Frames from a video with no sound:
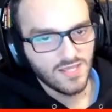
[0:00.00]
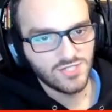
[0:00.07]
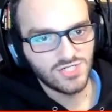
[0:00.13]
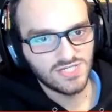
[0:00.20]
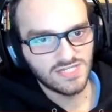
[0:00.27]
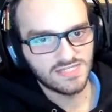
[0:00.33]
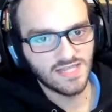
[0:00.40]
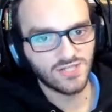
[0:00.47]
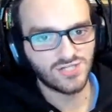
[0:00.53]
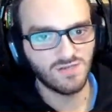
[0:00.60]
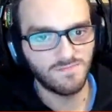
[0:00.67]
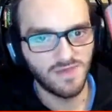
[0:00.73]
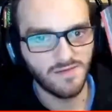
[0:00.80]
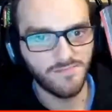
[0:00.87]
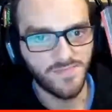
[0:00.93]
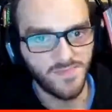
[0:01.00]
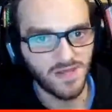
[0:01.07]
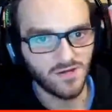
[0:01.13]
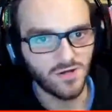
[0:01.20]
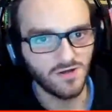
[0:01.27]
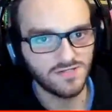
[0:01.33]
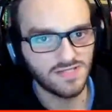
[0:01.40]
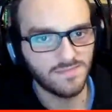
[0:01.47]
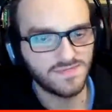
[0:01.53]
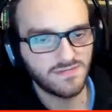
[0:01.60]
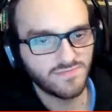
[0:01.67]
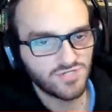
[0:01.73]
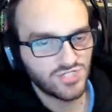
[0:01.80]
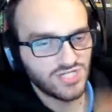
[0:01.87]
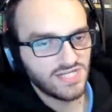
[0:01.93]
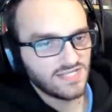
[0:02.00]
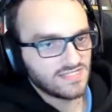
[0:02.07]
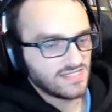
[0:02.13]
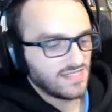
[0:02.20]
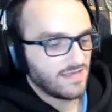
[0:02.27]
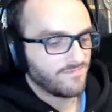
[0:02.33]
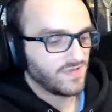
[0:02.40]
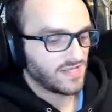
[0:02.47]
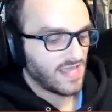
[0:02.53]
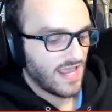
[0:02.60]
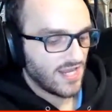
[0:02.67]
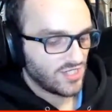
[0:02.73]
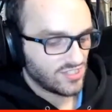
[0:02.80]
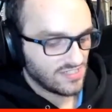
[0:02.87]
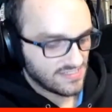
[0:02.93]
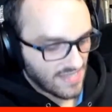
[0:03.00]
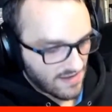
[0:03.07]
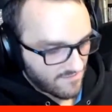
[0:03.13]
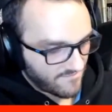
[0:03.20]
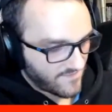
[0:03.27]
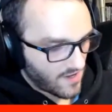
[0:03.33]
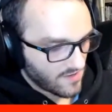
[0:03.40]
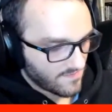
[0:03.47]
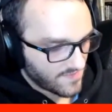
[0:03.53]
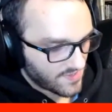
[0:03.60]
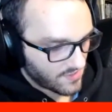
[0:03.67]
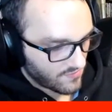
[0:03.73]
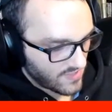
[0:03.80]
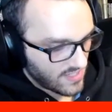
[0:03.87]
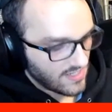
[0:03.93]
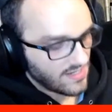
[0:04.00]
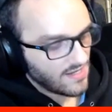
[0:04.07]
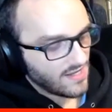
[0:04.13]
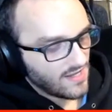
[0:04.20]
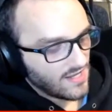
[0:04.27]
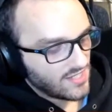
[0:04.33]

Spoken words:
She's essentially been hooked up to machines, and the implication is that in Volume 3,